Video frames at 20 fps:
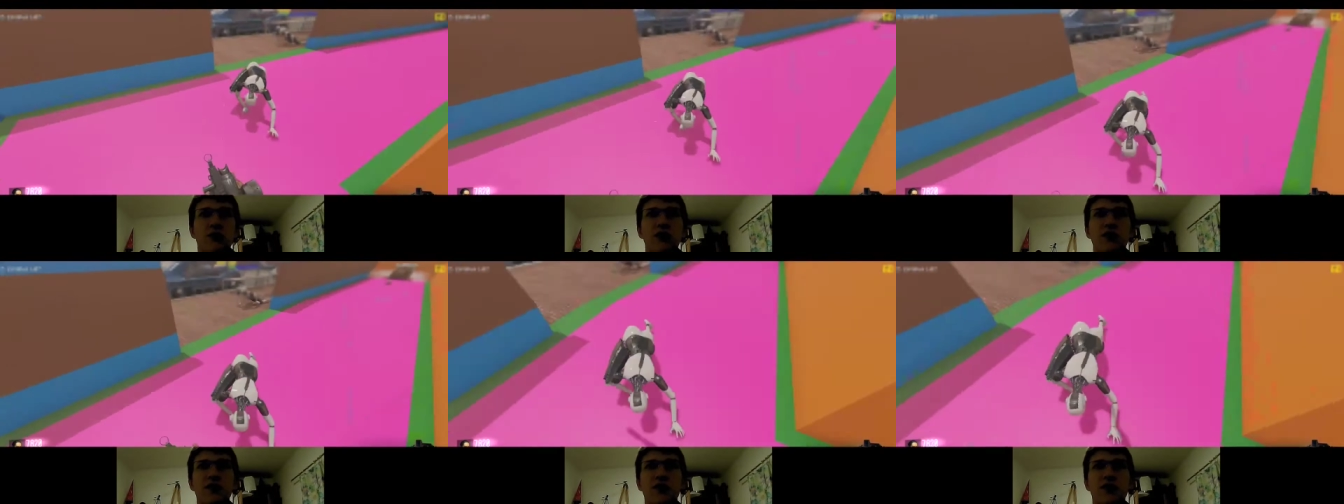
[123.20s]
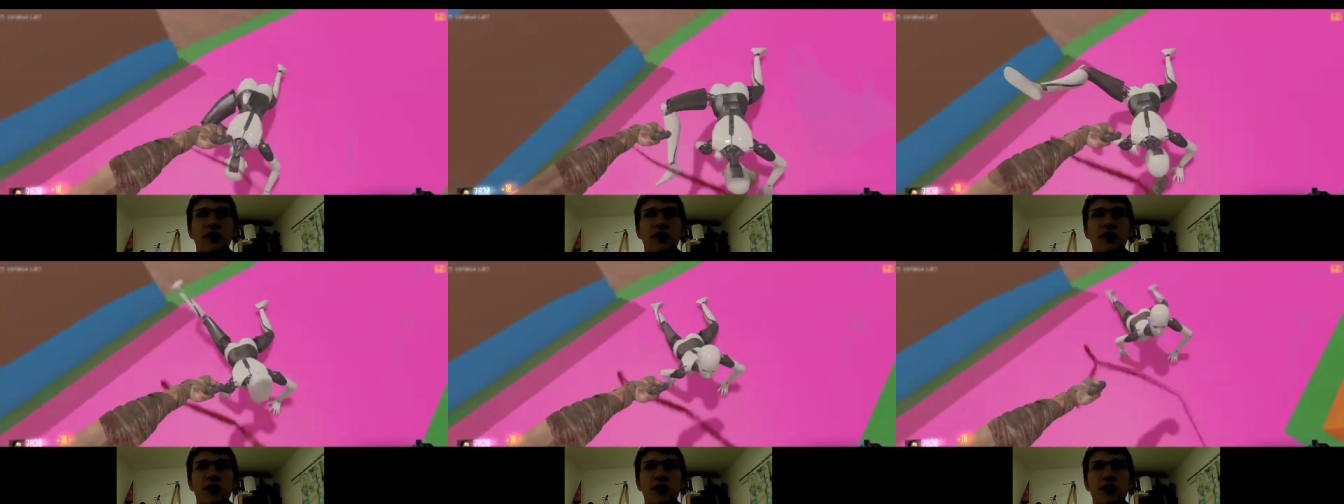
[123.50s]
the
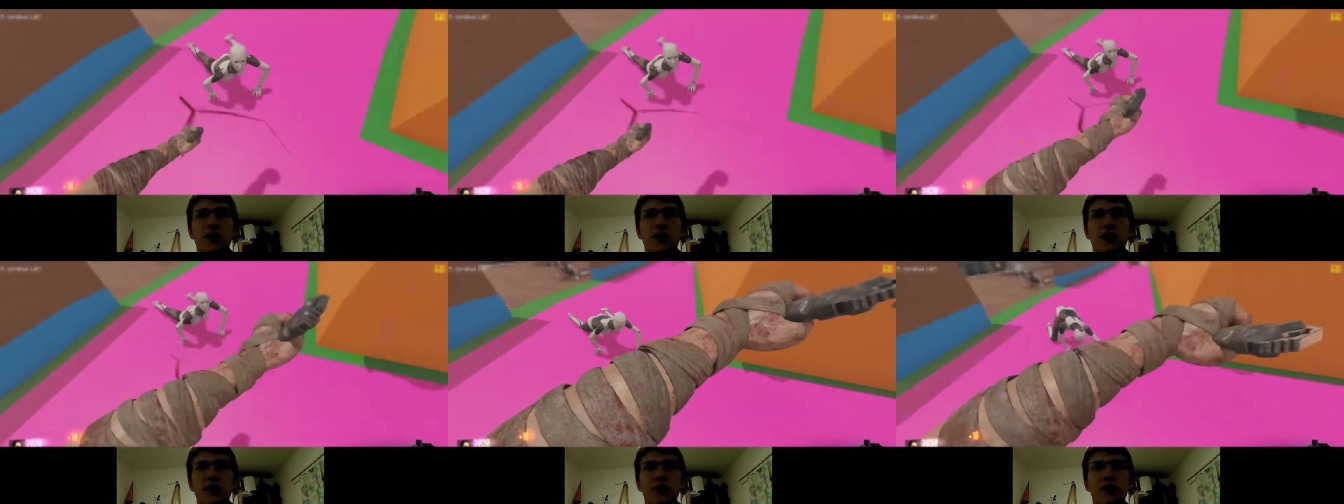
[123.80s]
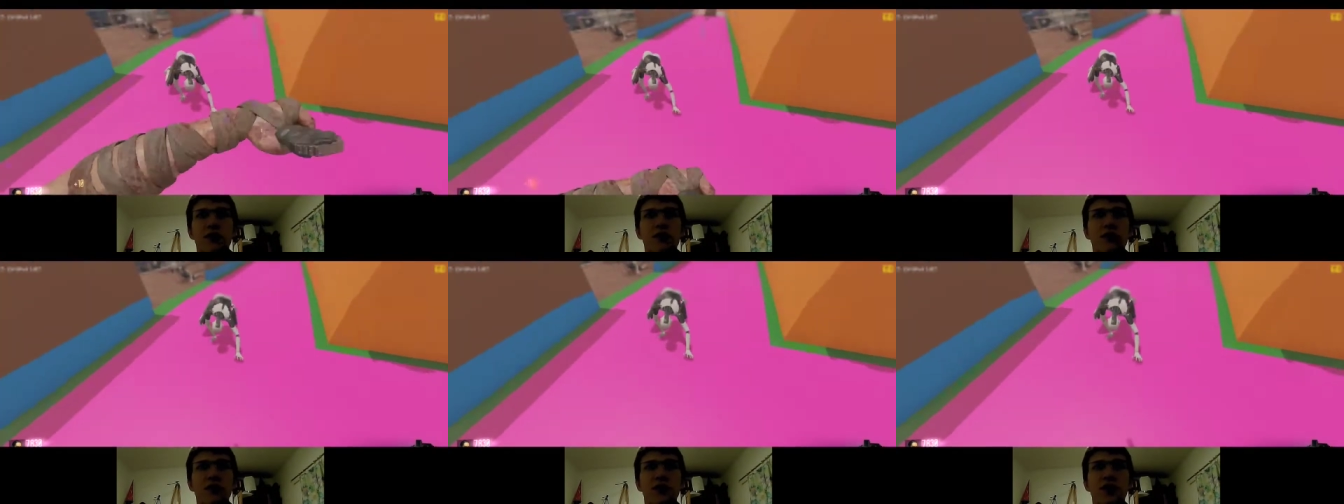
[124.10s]
slow-mo thing. Yeah, I
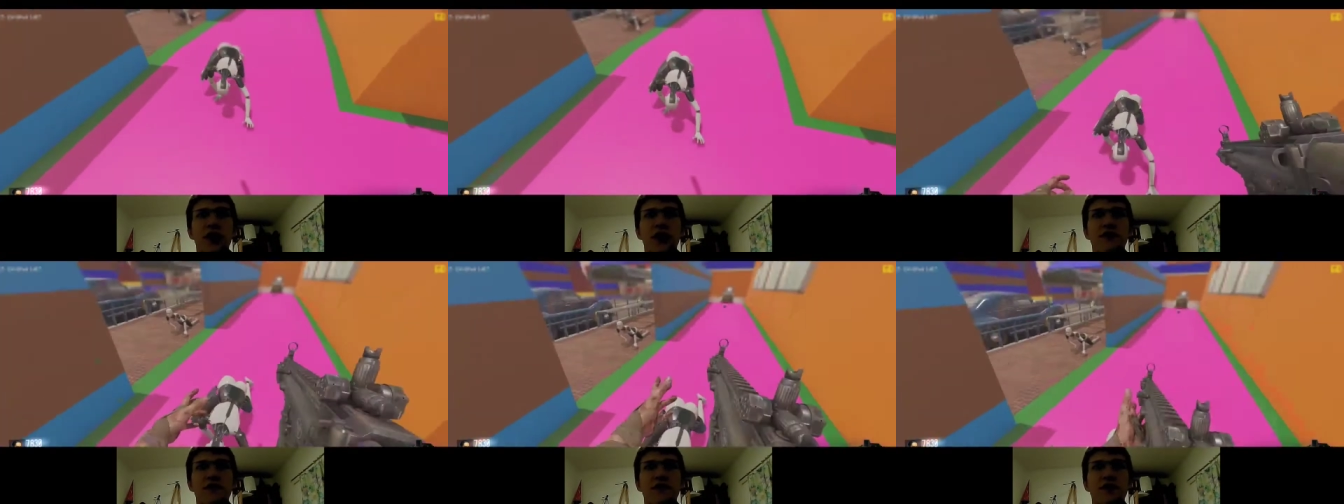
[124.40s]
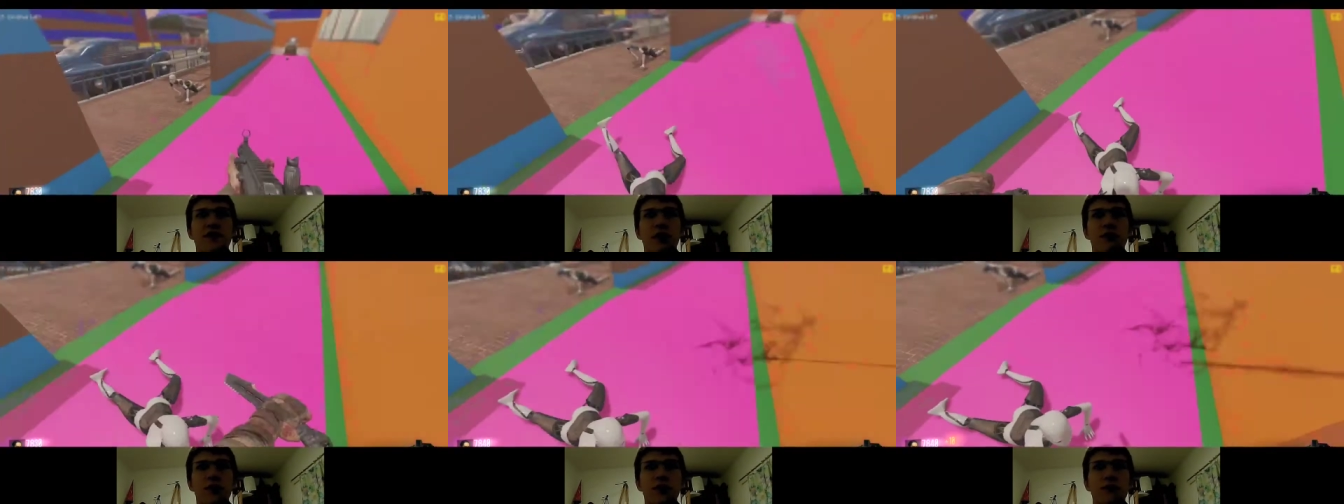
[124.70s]
can go and
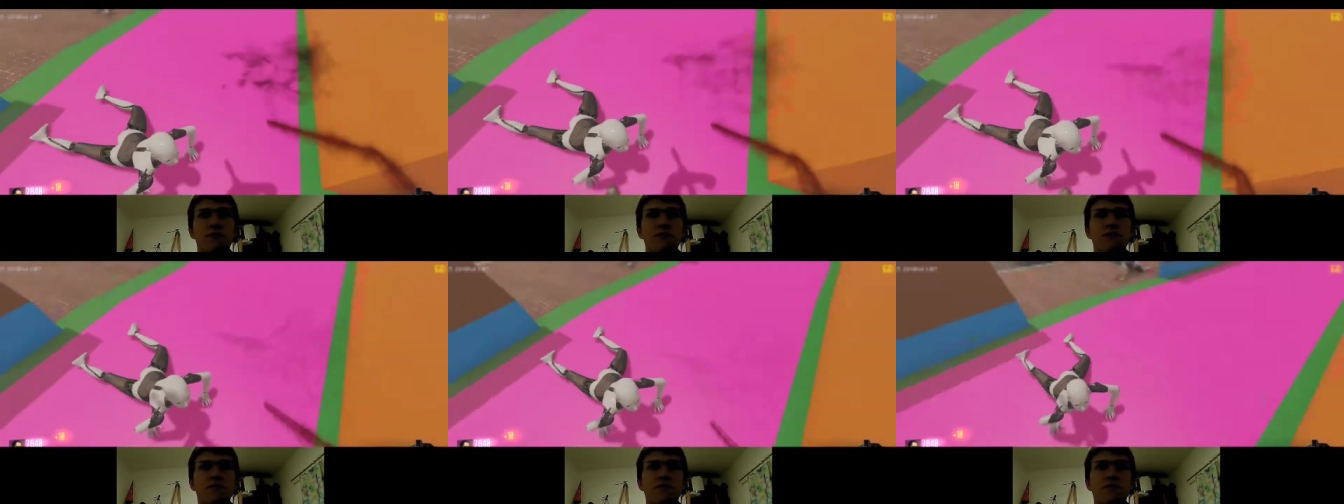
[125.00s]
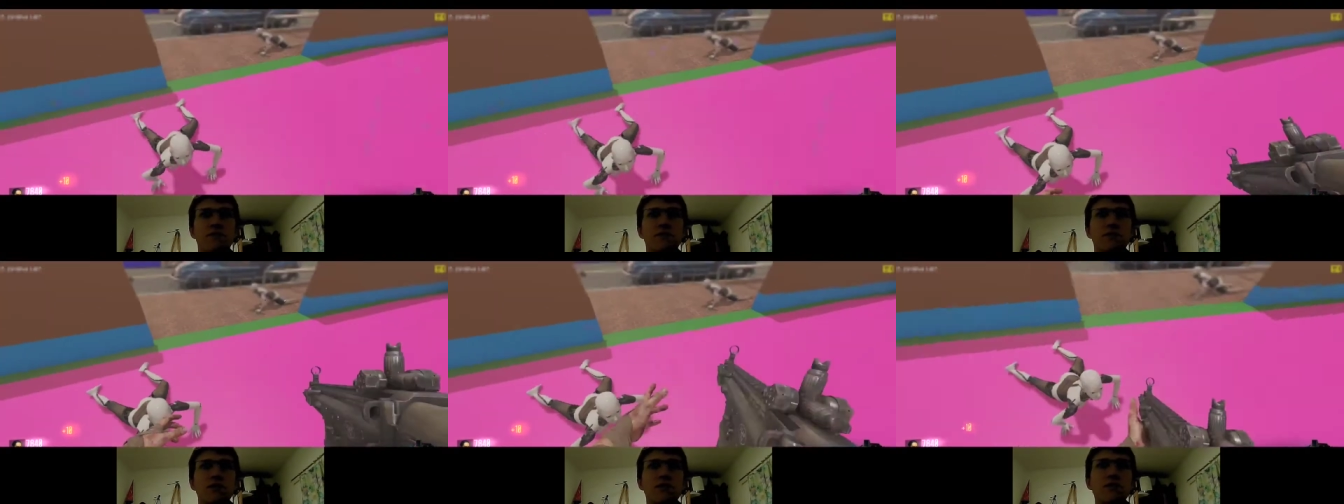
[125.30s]
knife farm
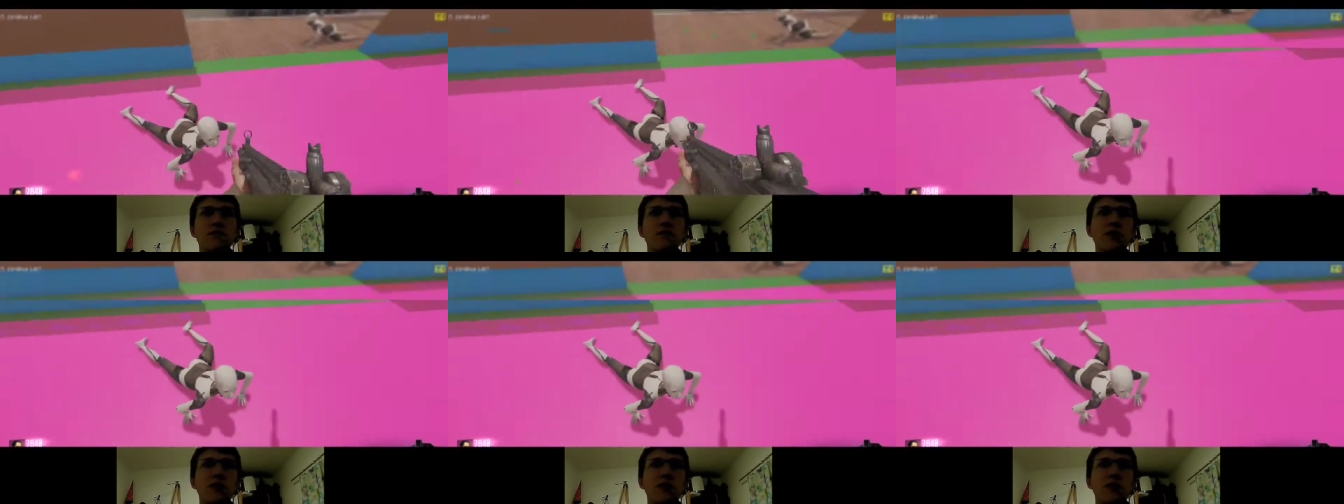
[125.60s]
them.